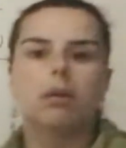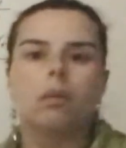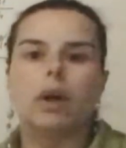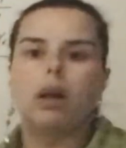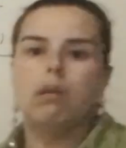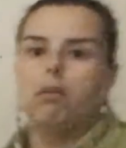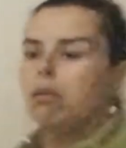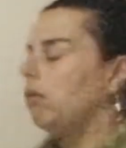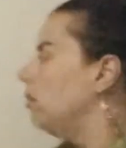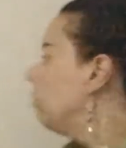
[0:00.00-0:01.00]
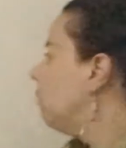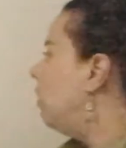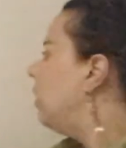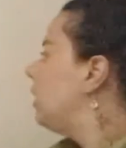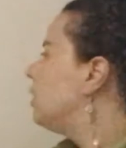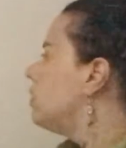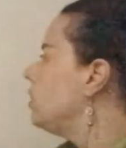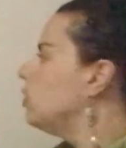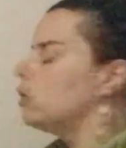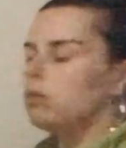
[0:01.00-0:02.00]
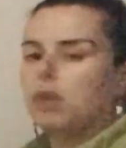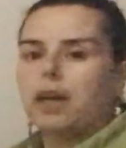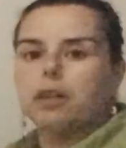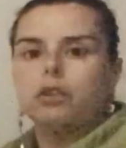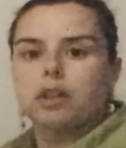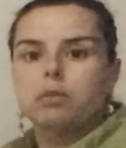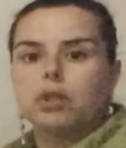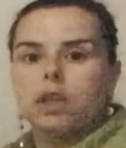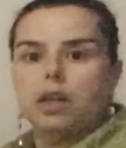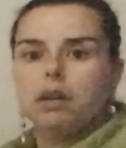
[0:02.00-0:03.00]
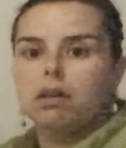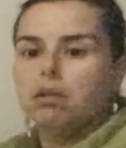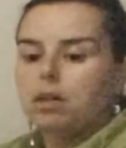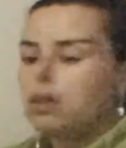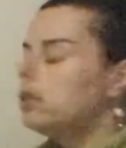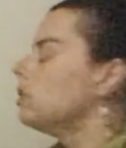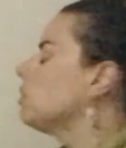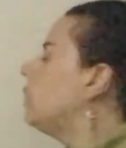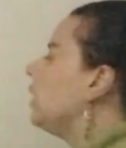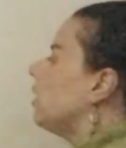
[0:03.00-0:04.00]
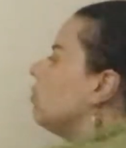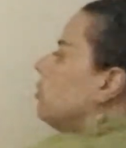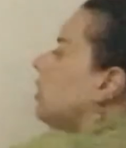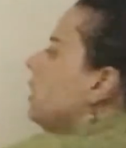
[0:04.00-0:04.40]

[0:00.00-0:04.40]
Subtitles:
Well, I see some like terms here, so I can very